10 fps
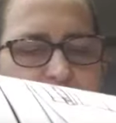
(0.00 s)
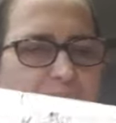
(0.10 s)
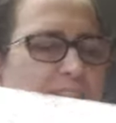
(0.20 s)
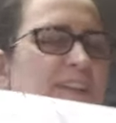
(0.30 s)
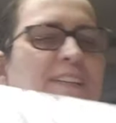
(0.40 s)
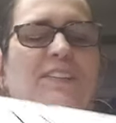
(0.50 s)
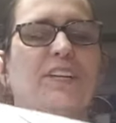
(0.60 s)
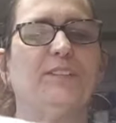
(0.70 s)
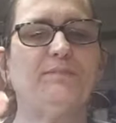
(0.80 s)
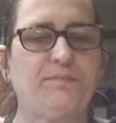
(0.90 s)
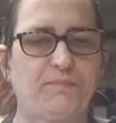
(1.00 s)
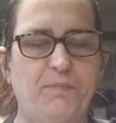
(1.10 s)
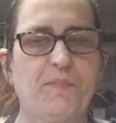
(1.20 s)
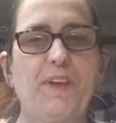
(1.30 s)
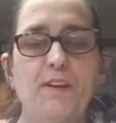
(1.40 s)
Glitter.
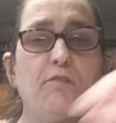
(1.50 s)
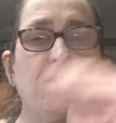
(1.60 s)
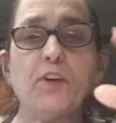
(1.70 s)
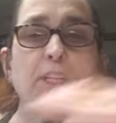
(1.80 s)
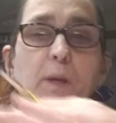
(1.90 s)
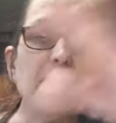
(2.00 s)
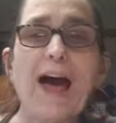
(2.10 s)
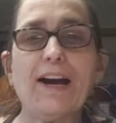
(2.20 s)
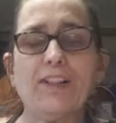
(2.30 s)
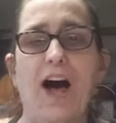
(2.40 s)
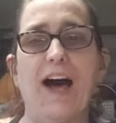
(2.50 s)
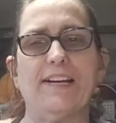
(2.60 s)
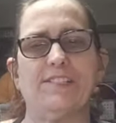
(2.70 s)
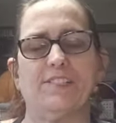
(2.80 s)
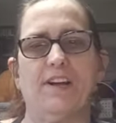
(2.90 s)
Fill in the black
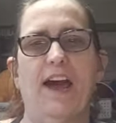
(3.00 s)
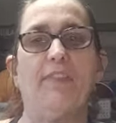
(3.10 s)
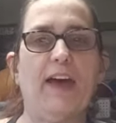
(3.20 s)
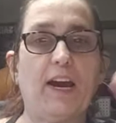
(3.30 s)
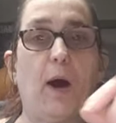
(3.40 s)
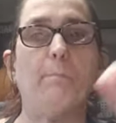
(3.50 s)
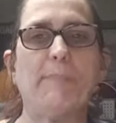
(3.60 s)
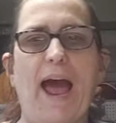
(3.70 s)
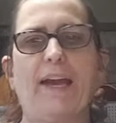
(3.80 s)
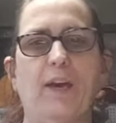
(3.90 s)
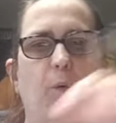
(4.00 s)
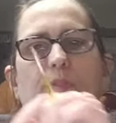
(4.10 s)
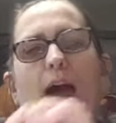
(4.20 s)
lines and then come back in with